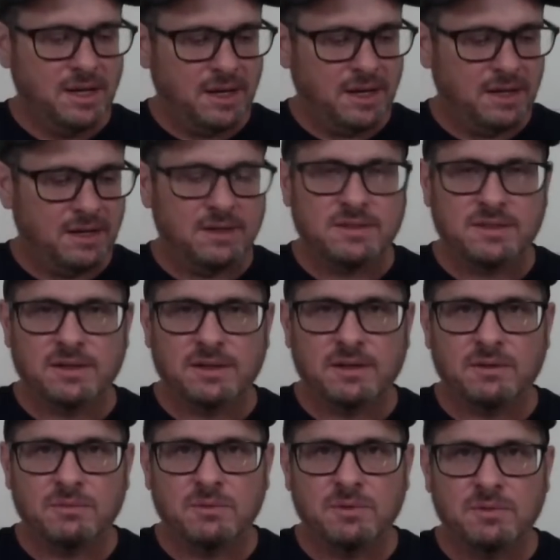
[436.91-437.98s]
and it's
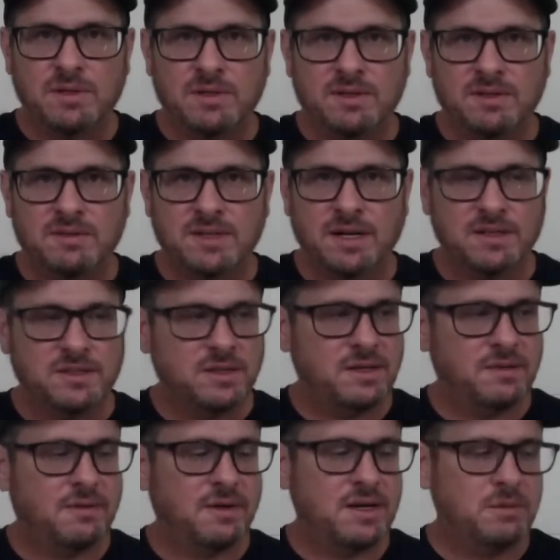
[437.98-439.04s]
uh, set to
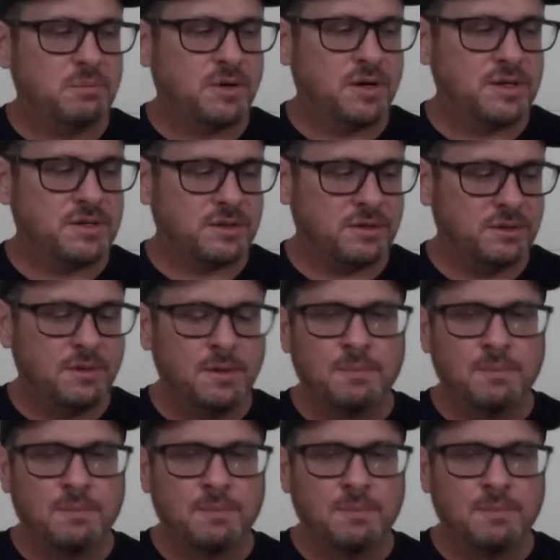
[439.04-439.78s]
different air pressure.